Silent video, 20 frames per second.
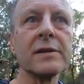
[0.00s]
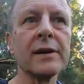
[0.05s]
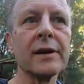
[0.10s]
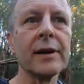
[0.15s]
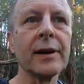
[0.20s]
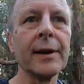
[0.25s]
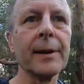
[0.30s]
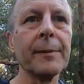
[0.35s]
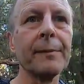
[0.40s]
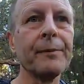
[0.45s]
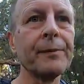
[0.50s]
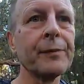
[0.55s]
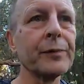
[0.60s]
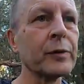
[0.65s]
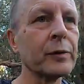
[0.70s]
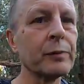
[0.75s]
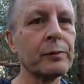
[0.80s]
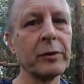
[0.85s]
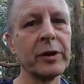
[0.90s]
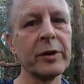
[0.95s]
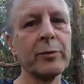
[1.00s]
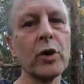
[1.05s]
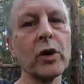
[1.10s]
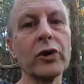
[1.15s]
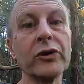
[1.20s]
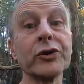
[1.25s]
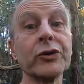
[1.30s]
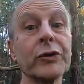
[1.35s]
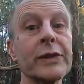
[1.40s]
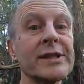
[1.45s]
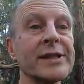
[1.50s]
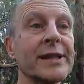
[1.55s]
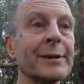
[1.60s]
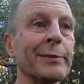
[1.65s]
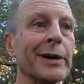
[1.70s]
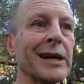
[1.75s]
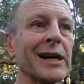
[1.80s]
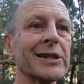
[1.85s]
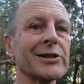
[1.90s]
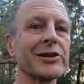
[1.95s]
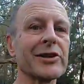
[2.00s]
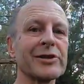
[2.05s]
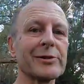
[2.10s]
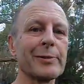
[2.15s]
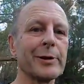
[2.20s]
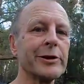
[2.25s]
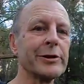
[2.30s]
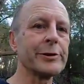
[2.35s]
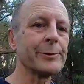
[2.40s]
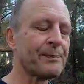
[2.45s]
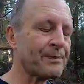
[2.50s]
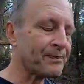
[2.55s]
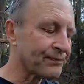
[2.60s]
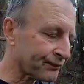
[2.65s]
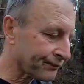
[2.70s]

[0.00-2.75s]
the more interesting parts, I suppose.